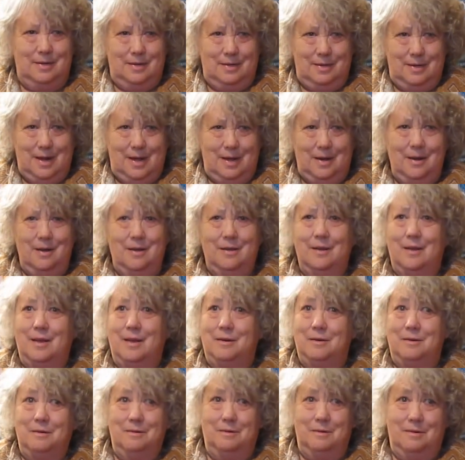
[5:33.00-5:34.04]
Detta
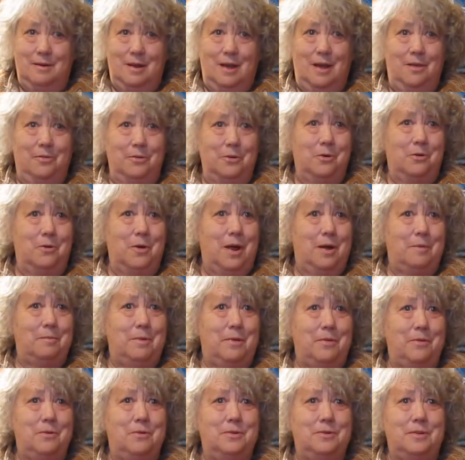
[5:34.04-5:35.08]
and other
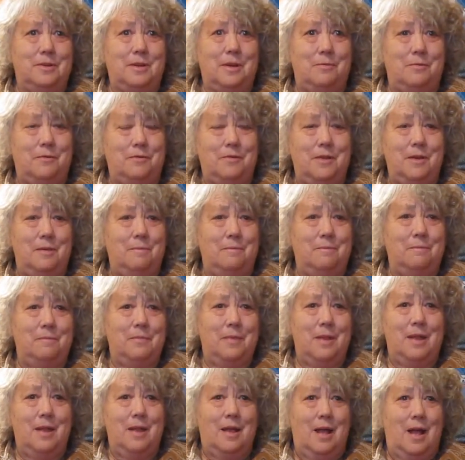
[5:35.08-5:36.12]
grandmothers. Some of them
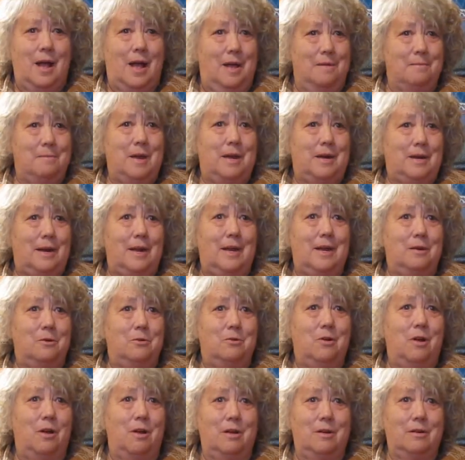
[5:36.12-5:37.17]
I met later
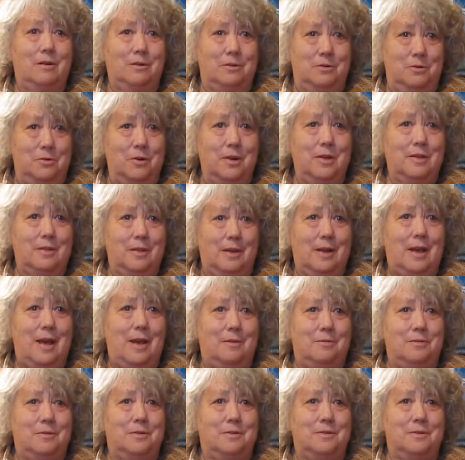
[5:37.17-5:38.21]
on during the
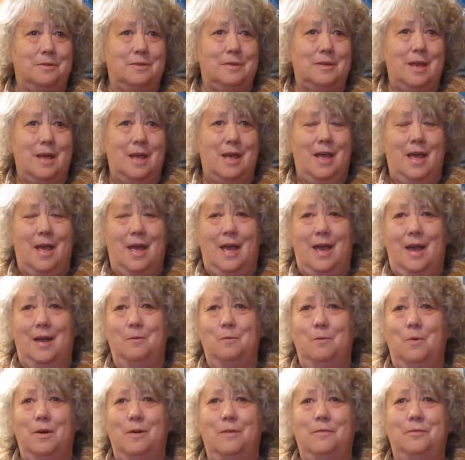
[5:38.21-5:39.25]
councils.
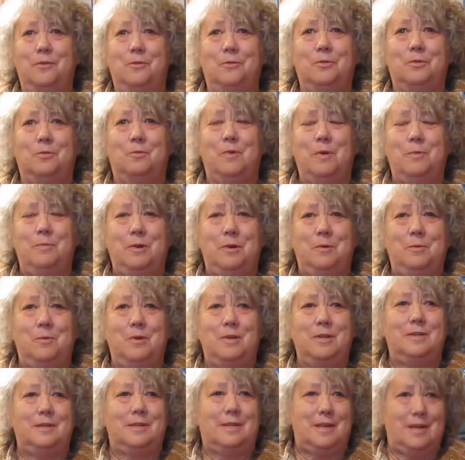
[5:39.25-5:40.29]
And one of those women
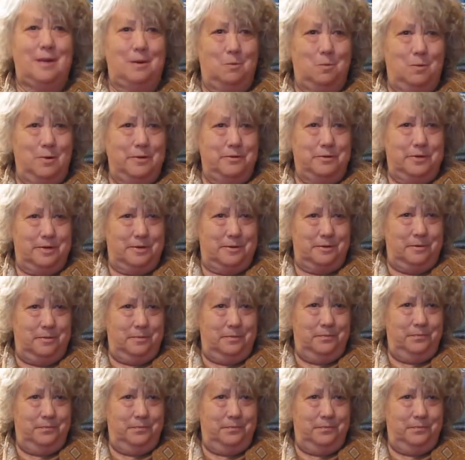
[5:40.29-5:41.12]
was Kit Wilson.